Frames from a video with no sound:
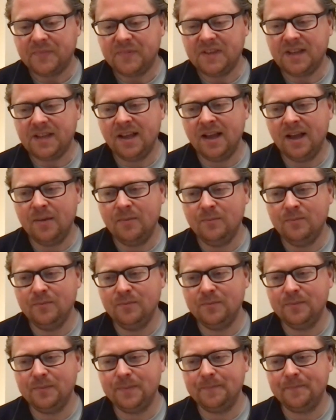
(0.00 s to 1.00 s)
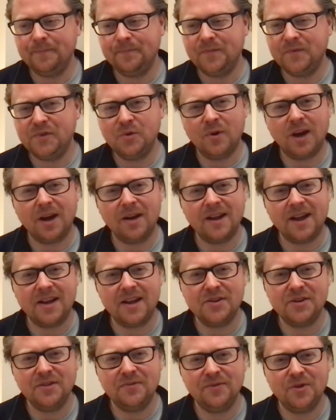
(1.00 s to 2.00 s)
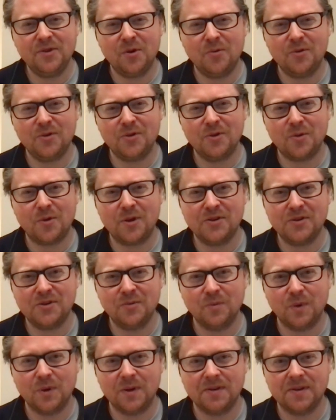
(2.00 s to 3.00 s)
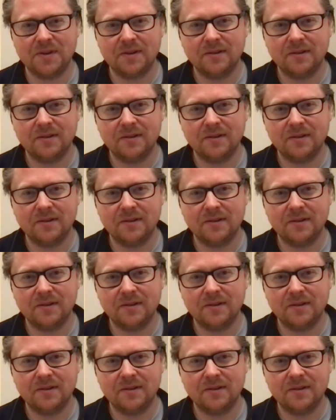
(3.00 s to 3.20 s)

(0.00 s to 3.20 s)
um, John, I actually forgot what your question was.